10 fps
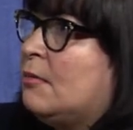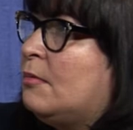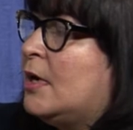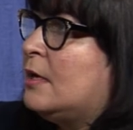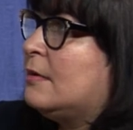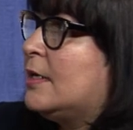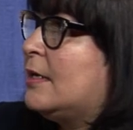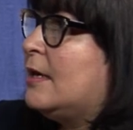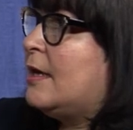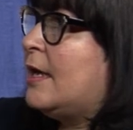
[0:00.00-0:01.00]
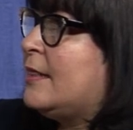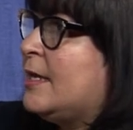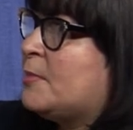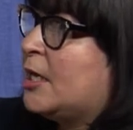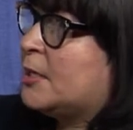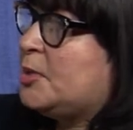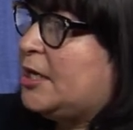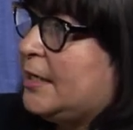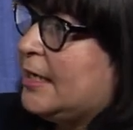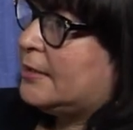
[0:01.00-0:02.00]
well, I think my
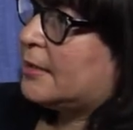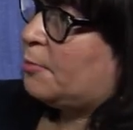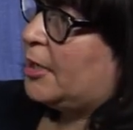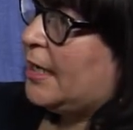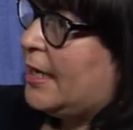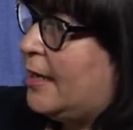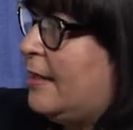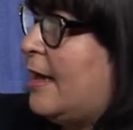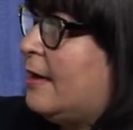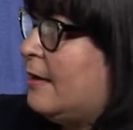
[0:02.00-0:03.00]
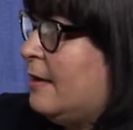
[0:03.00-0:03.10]
community needs someone in that